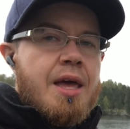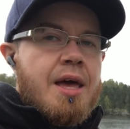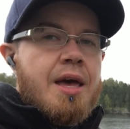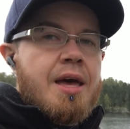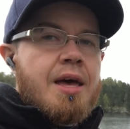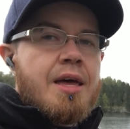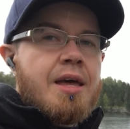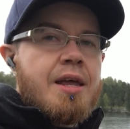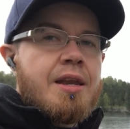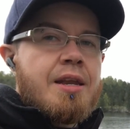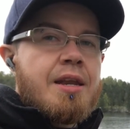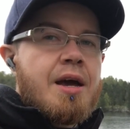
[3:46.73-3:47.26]

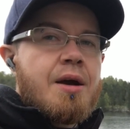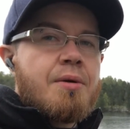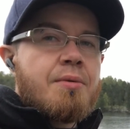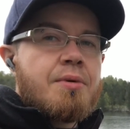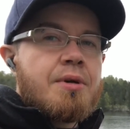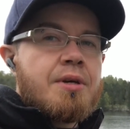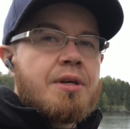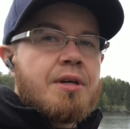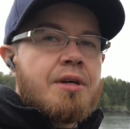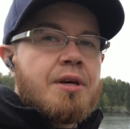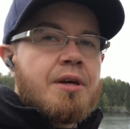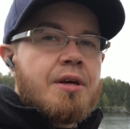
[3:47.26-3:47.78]
and now
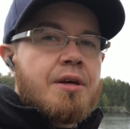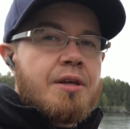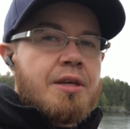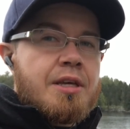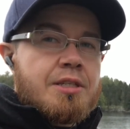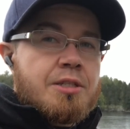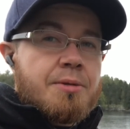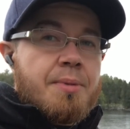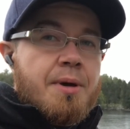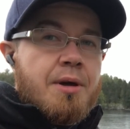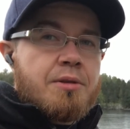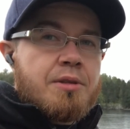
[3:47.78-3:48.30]

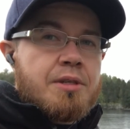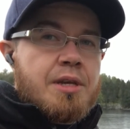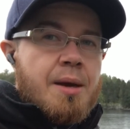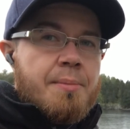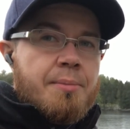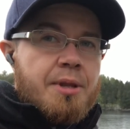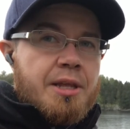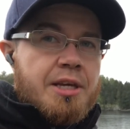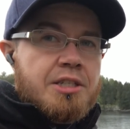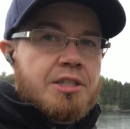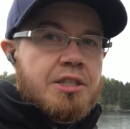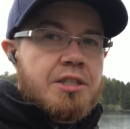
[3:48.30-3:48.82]
it's about the
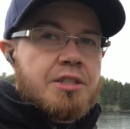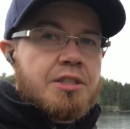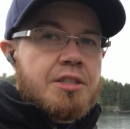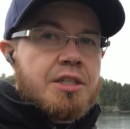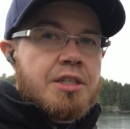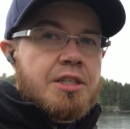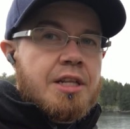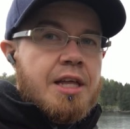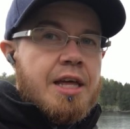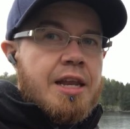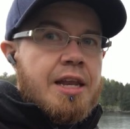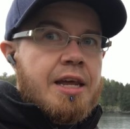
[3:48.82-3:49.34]
Appalachian
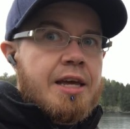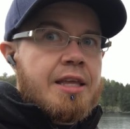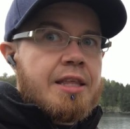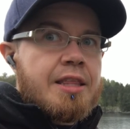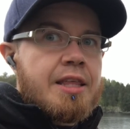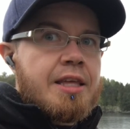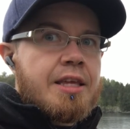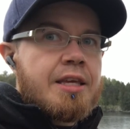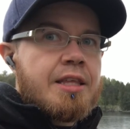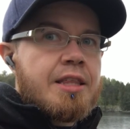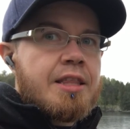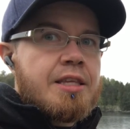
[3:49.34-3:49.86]
Trail, and I
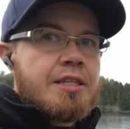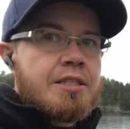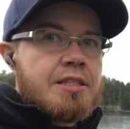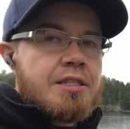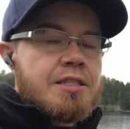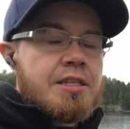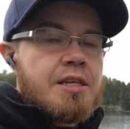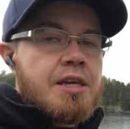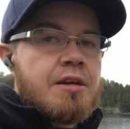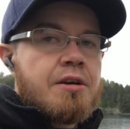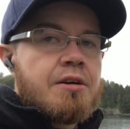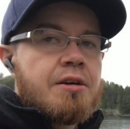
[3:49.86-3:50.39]
think this
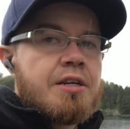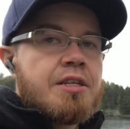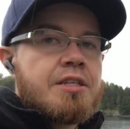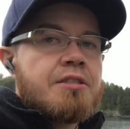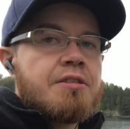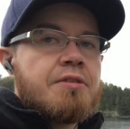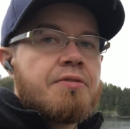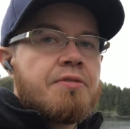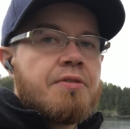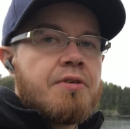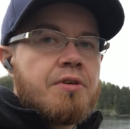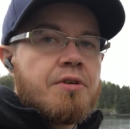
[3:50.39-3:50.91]
year is
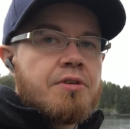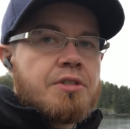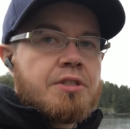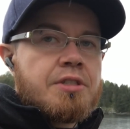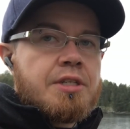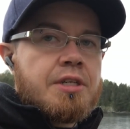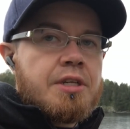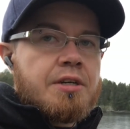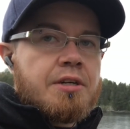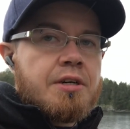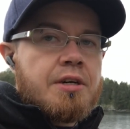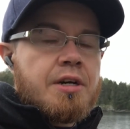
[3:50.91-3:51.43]
the first
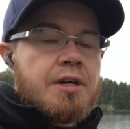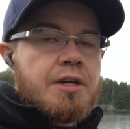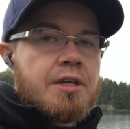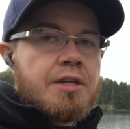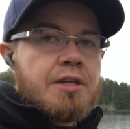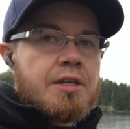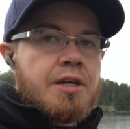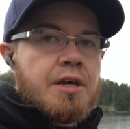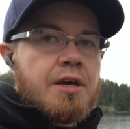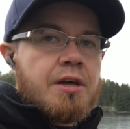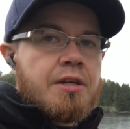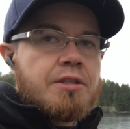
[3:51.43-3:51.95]
year,
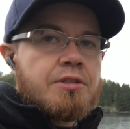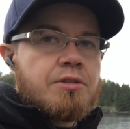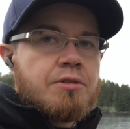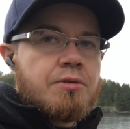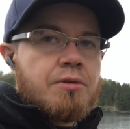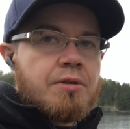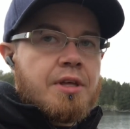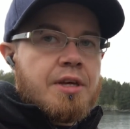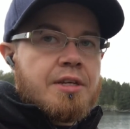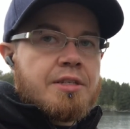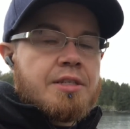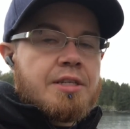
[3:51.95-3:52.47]

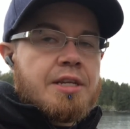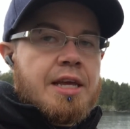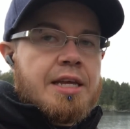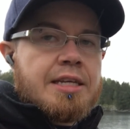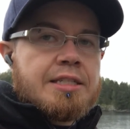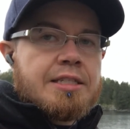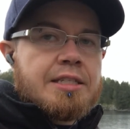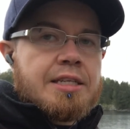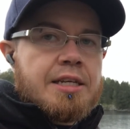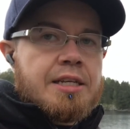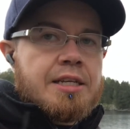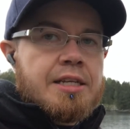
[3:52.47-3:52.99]

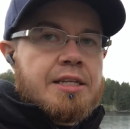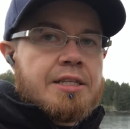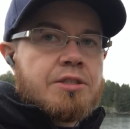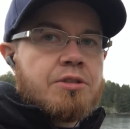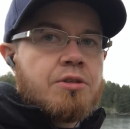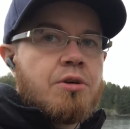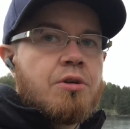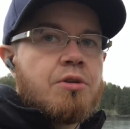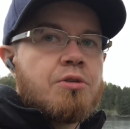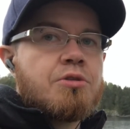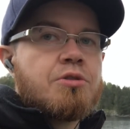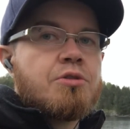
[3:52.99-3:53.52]
2018, he's
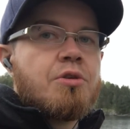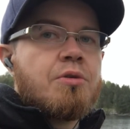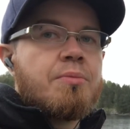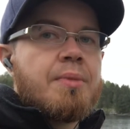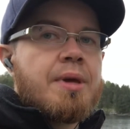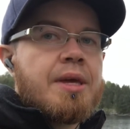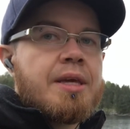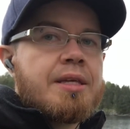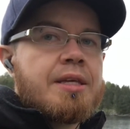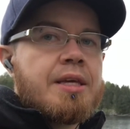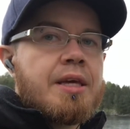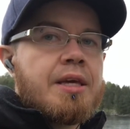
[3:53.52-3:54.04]
also
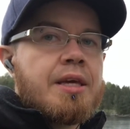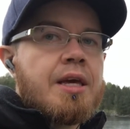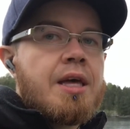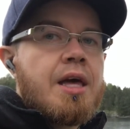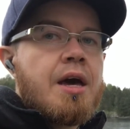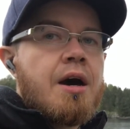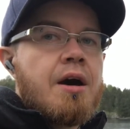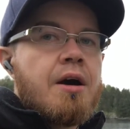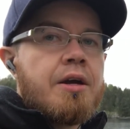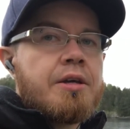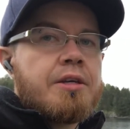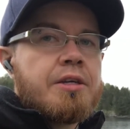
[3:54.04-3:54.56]
making
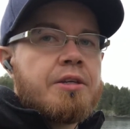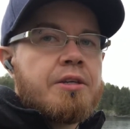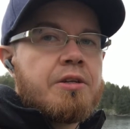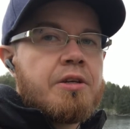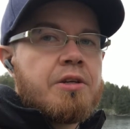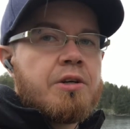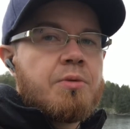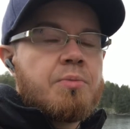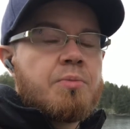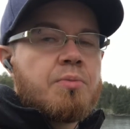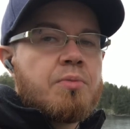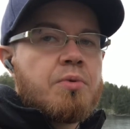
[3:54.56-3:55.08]
Hiker
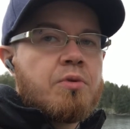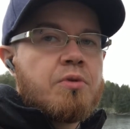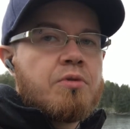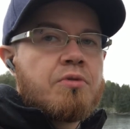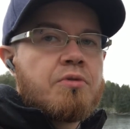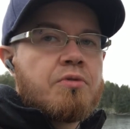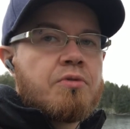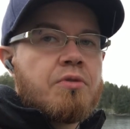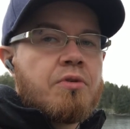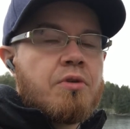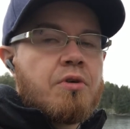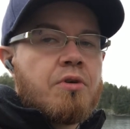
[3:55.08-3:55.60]
Yearbook
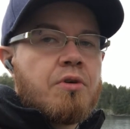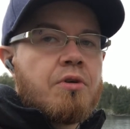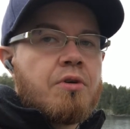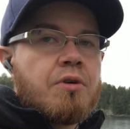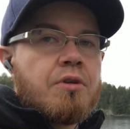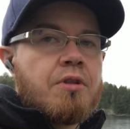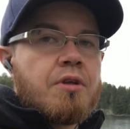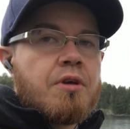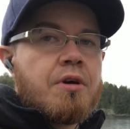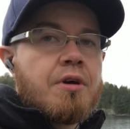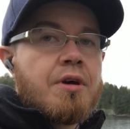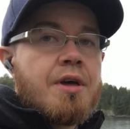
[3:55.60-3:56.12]
for
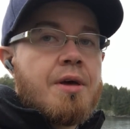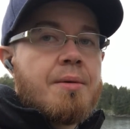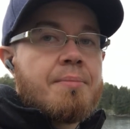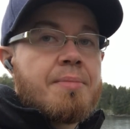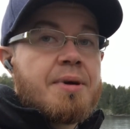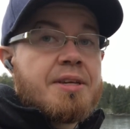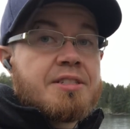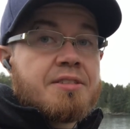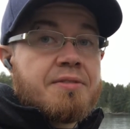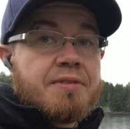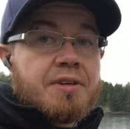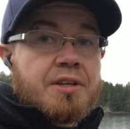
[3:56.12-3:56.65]
the
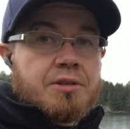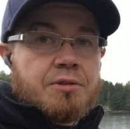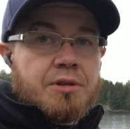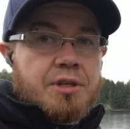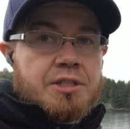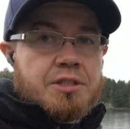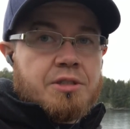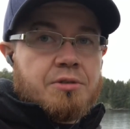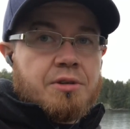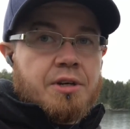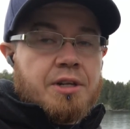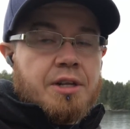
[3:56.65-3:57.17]
Pacific
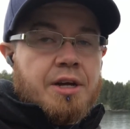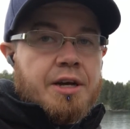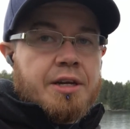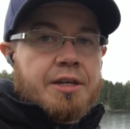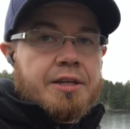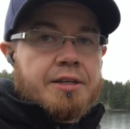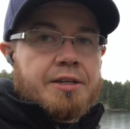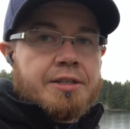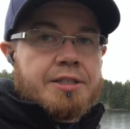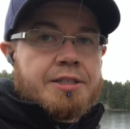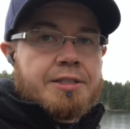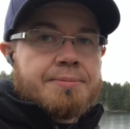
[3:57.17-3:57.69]
Crest Trail
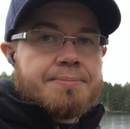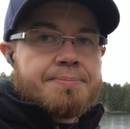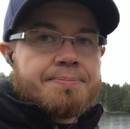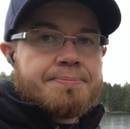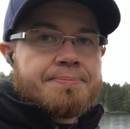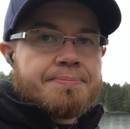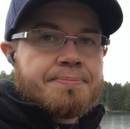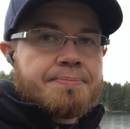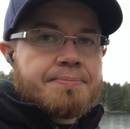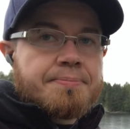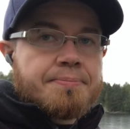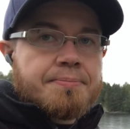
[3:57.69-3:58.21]
hikers.
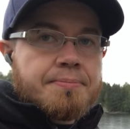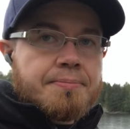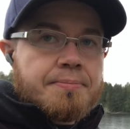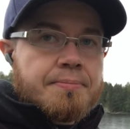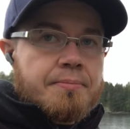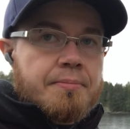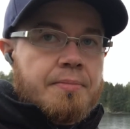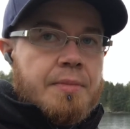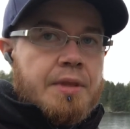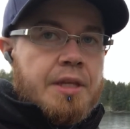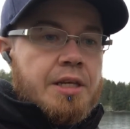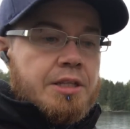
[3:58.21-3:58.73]

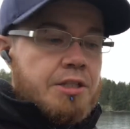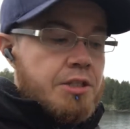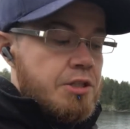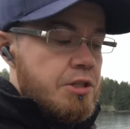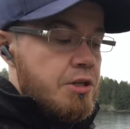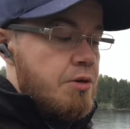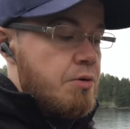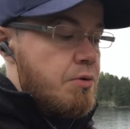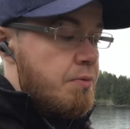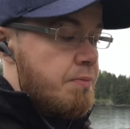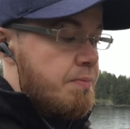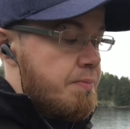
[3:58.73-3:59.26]

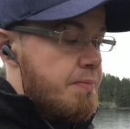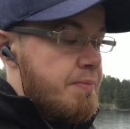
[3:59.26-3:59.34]
So,